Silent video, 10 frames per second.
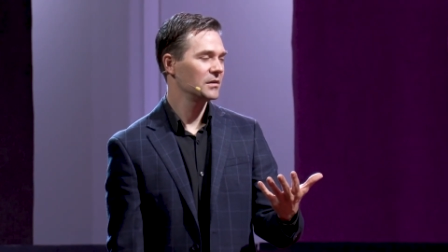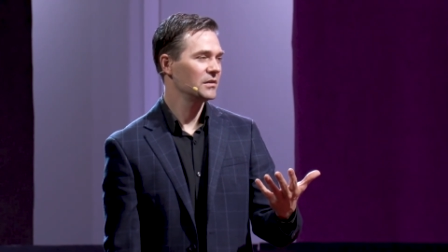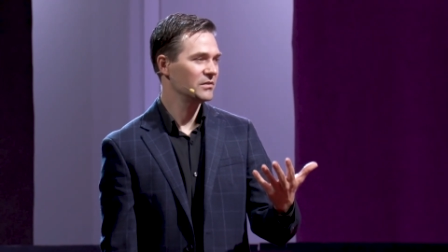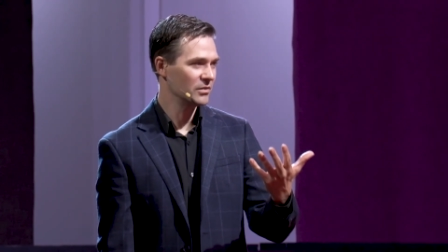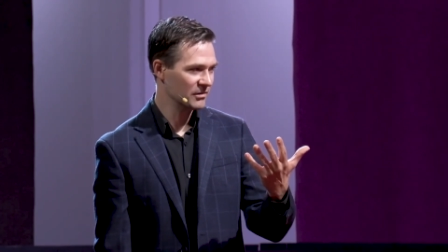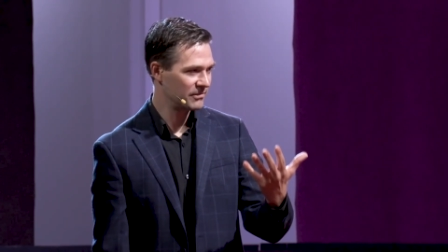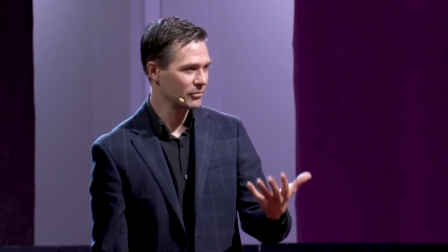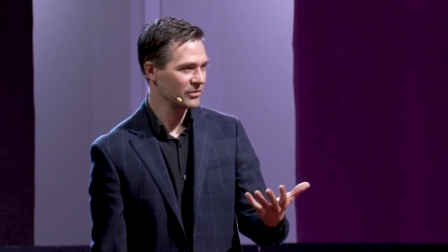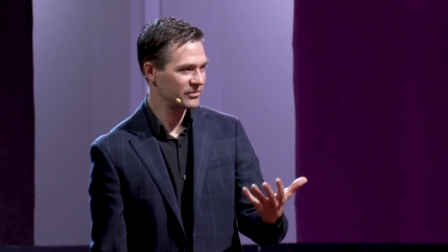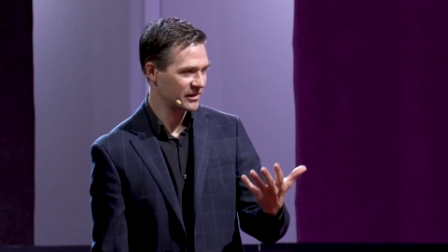to the
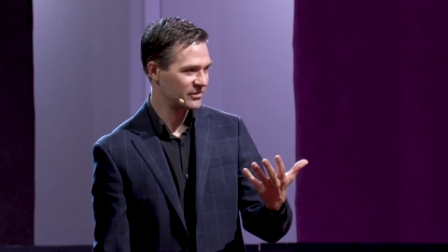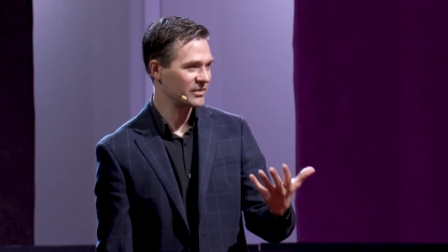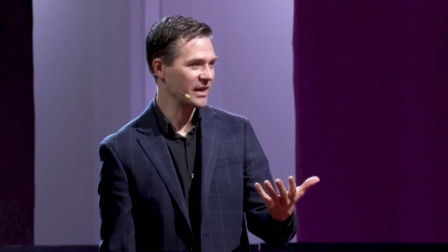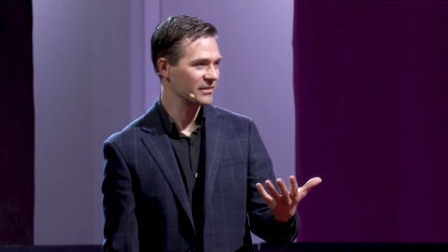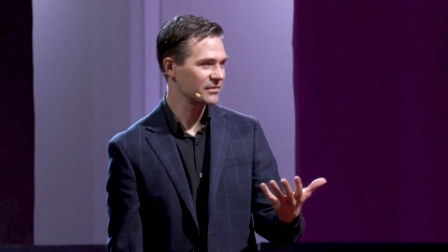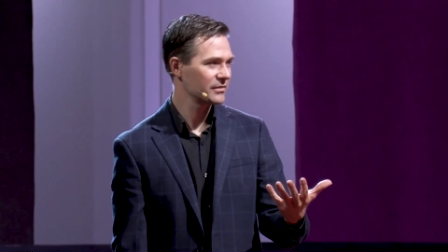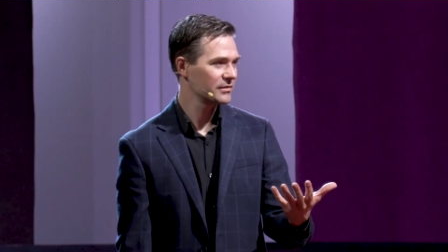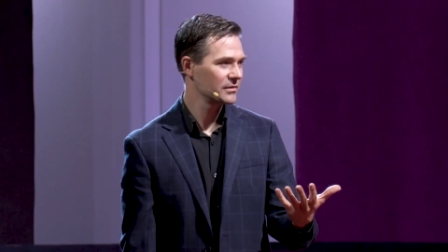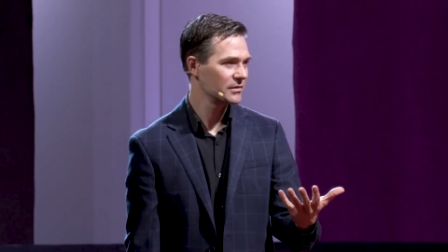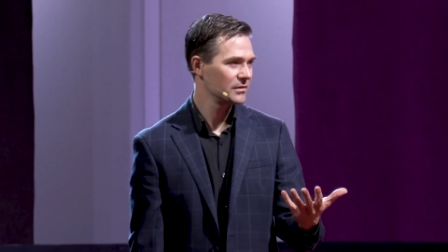fullest extent,
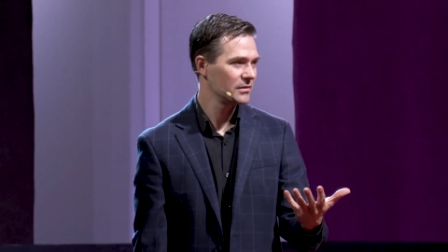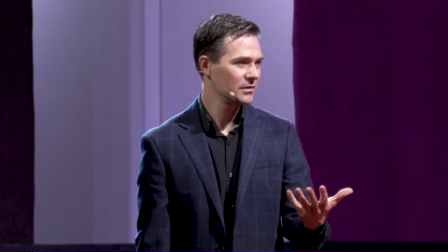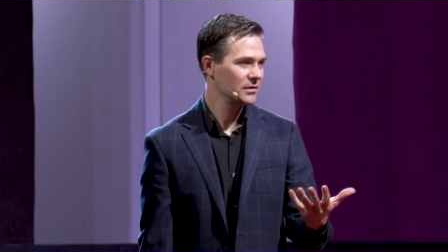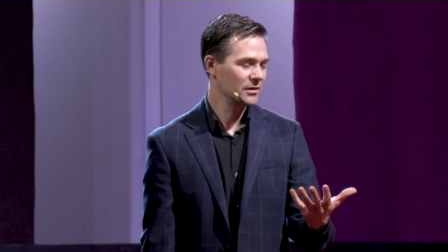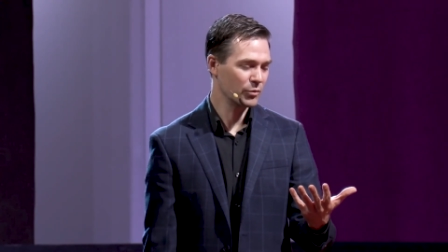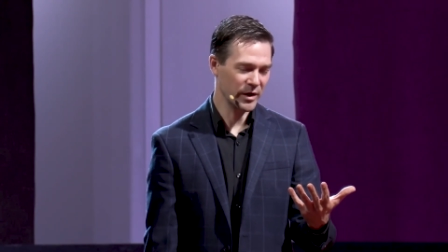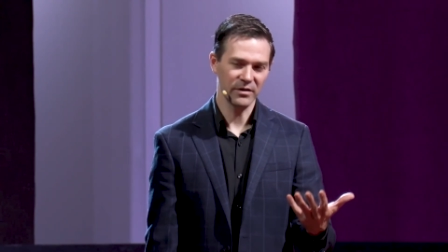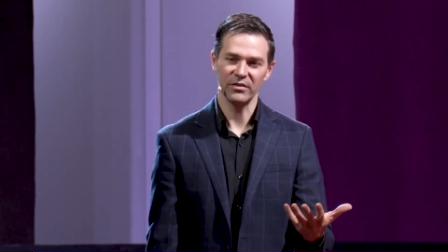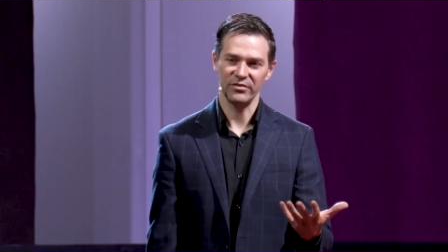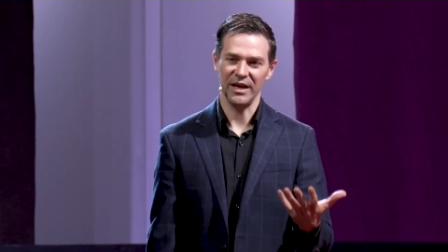we
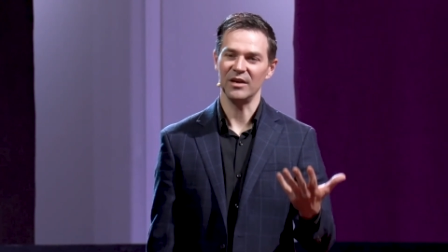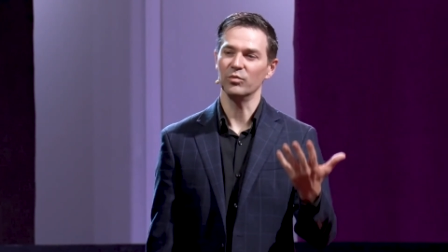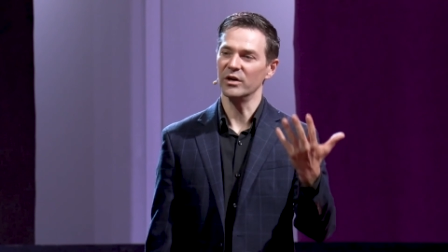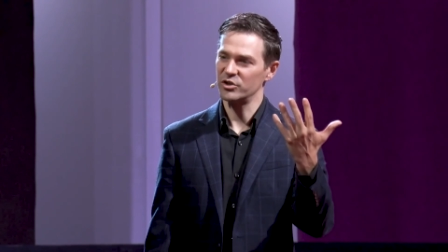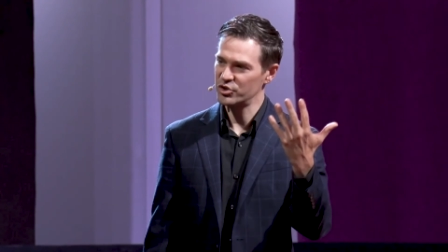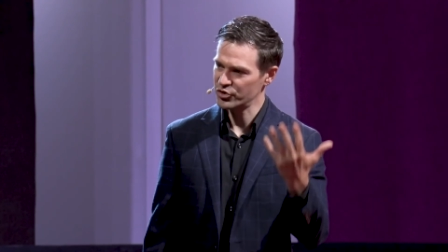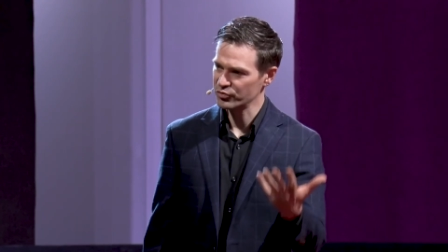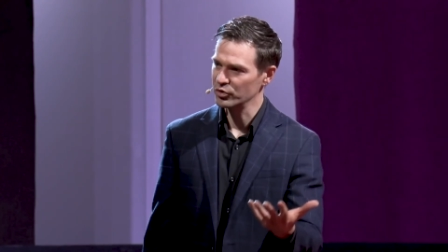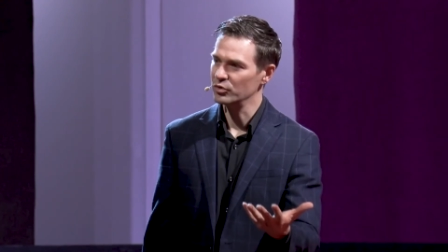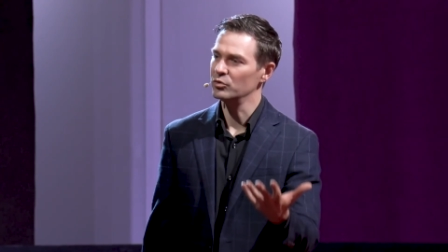understand what
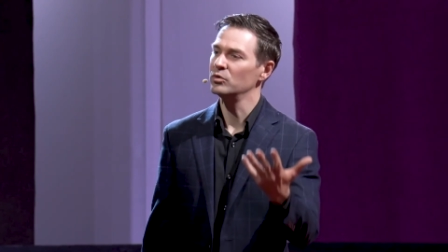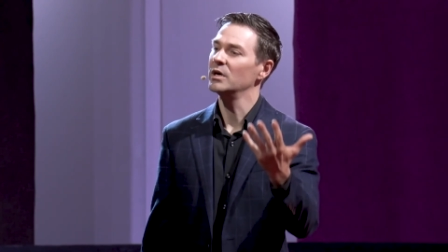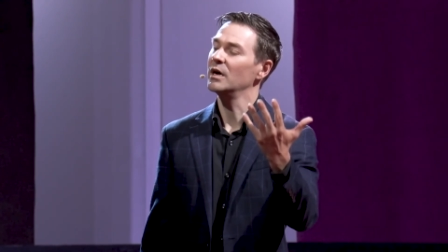true